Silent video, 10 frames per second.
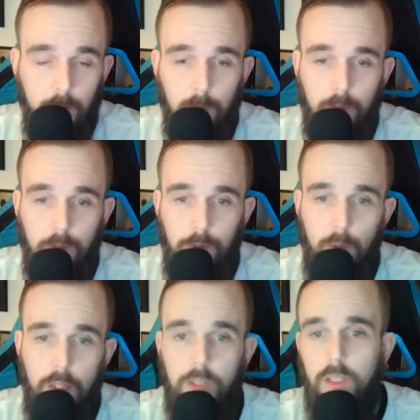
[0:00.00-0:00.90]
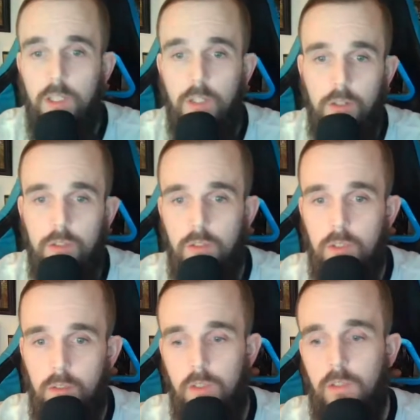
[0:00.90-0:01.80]
him for free at the end of this
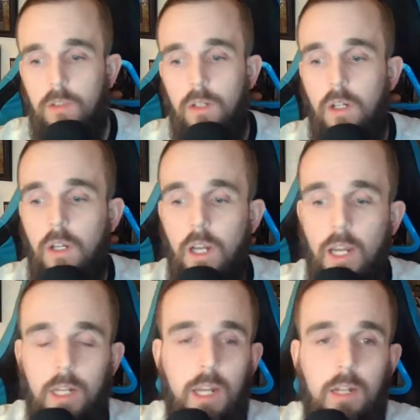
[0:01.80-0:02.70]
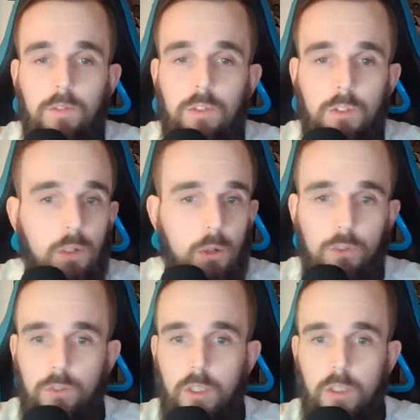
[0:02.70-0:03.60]
season and have
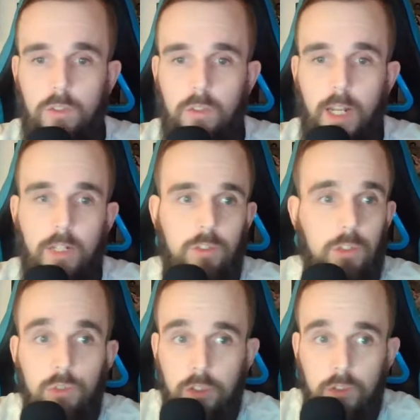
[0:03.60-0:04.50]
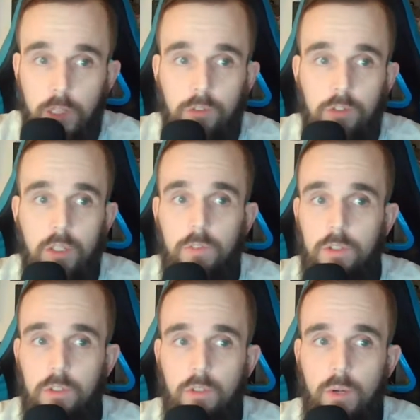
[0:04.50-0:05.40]
zero strings attached, and you just saved yourself
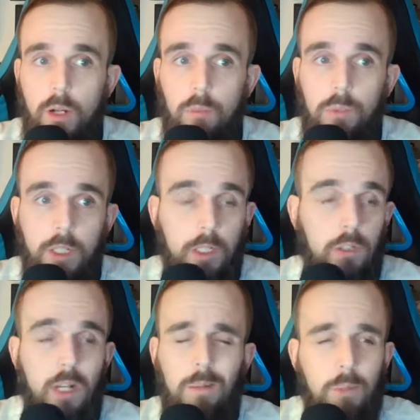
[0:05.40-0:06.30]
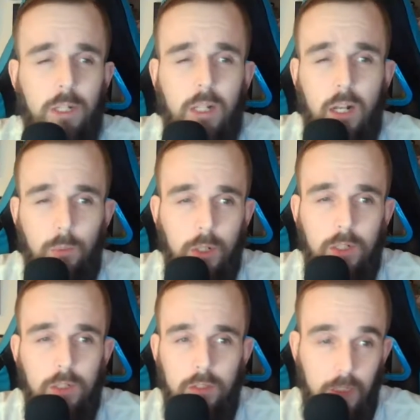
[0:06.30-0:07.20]
a 3rd-round pick. You're not planning on
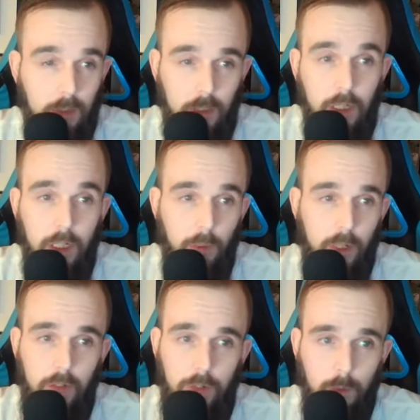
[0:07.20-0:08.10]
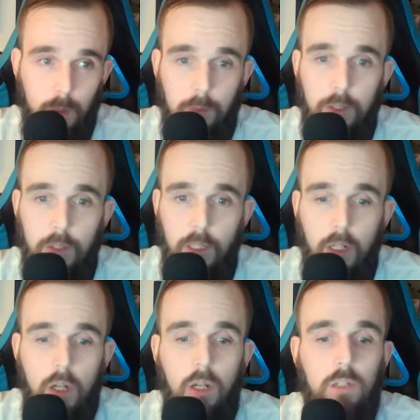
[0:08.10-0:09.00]
winning this season anyway if you're rebuilding.
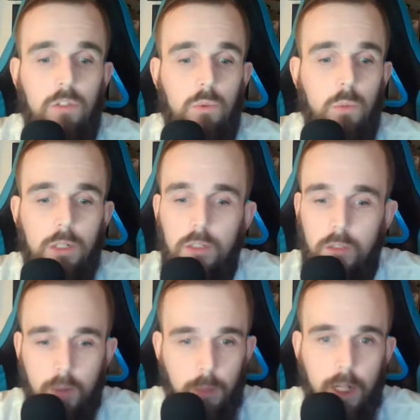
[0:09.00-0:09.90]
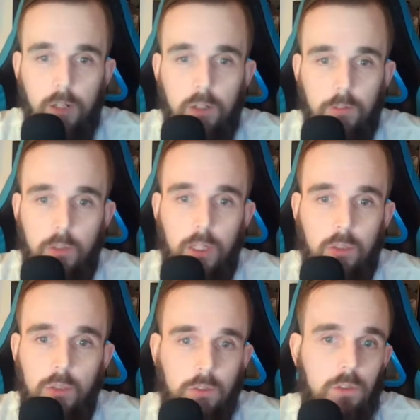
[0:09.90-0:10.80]
So what does it matter if Greg
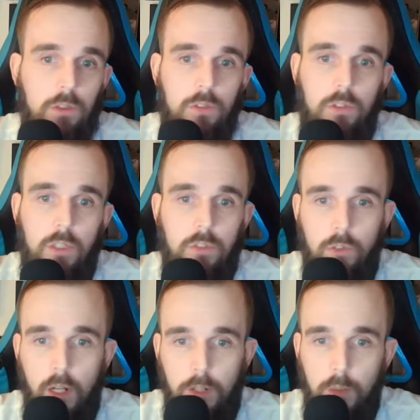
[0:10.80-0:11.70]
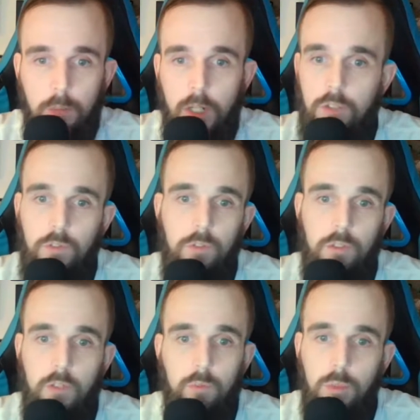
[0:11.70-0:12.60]
Olsen sits on your bench for
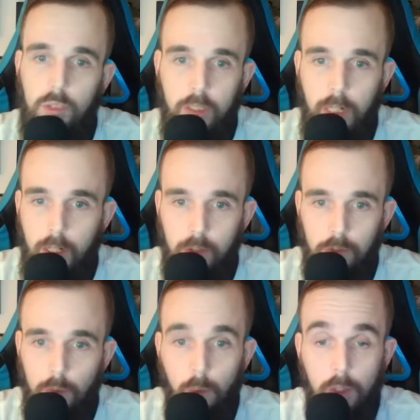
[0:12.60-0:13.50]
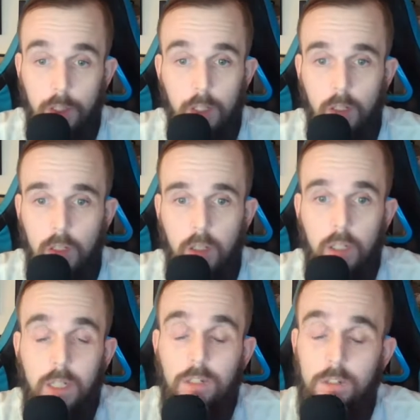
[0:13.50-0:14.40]
$7 million for 1 year?
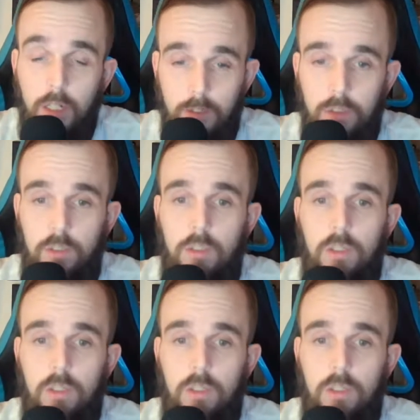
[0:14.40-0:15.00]
It doesn't.